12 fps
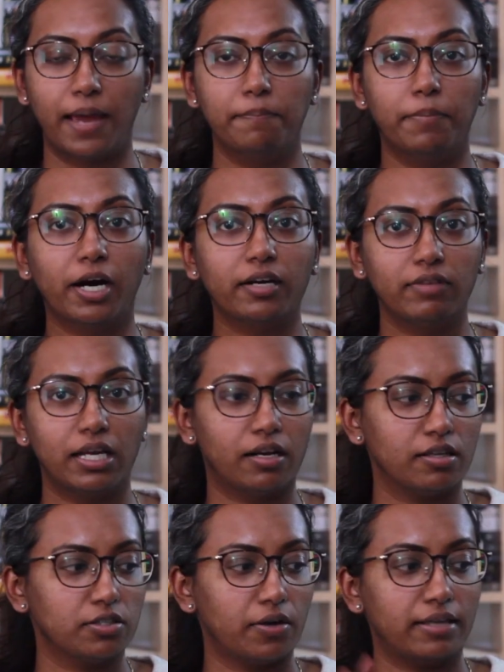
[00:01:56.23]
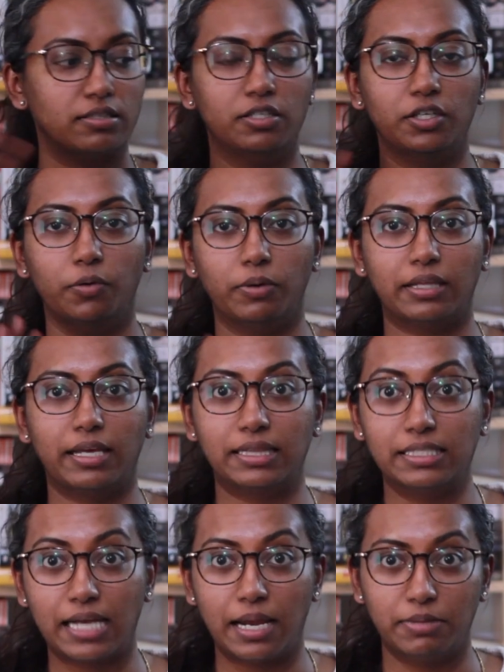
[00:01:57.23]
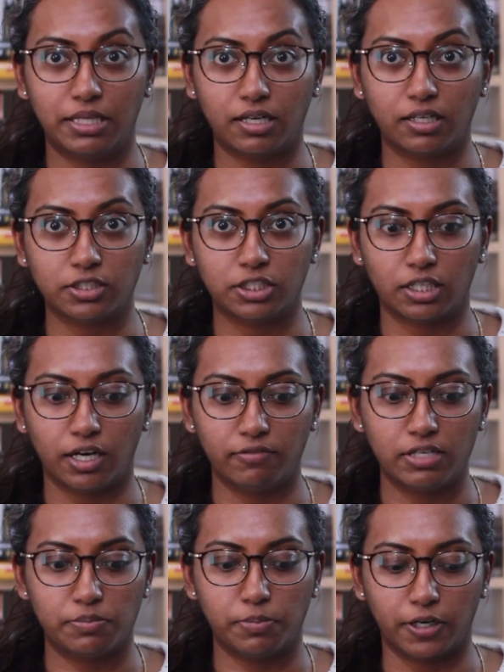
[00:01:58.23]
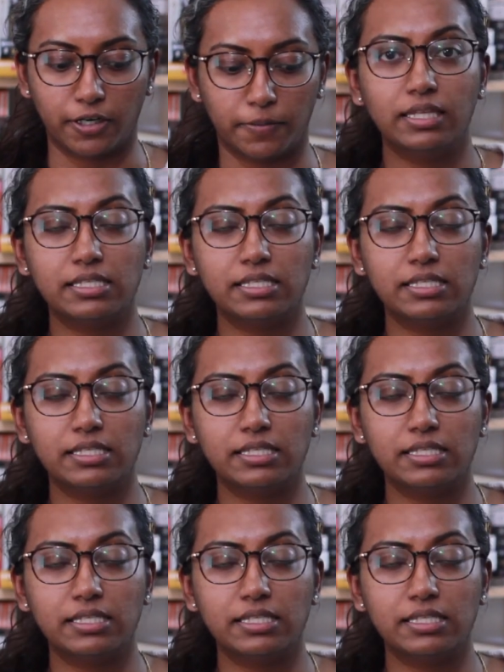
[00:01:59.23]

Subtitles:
And part of that also has to do with like the time and the culture of this book.